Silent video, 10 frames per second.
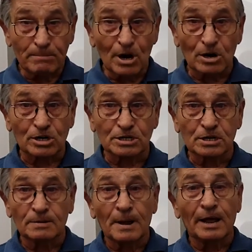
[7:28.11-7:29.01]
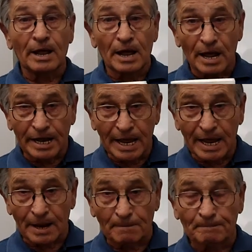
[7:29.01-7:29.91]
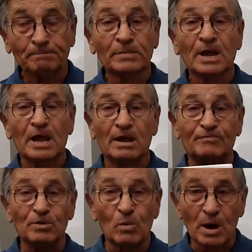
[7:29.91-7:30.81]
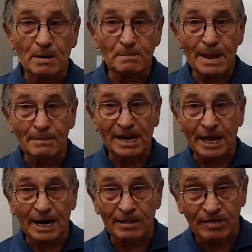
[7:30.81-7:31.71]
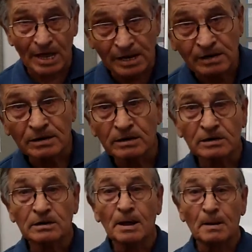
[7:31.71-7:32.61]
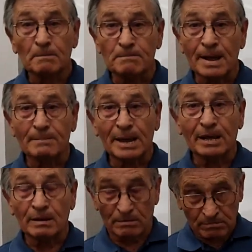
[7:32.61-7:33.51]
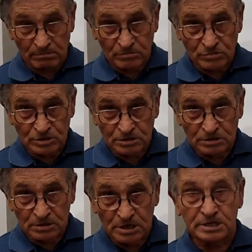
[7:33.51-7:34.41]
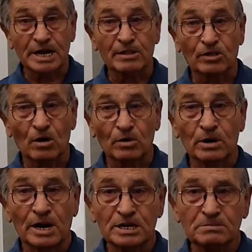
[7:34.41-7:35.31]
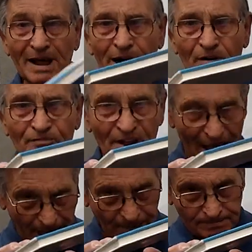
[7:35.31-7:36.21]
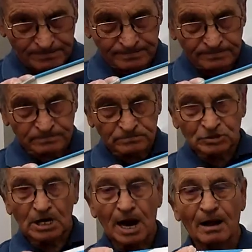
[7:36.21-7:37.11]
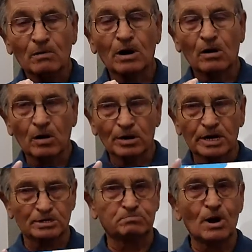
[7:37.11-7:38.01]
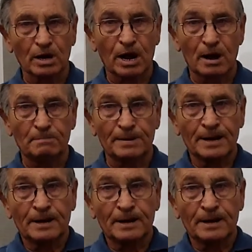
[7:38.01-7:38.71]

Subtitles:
books. Again, if you want to mimic anything, mimic Seth Godin. As a matter of fact, I would hold this book up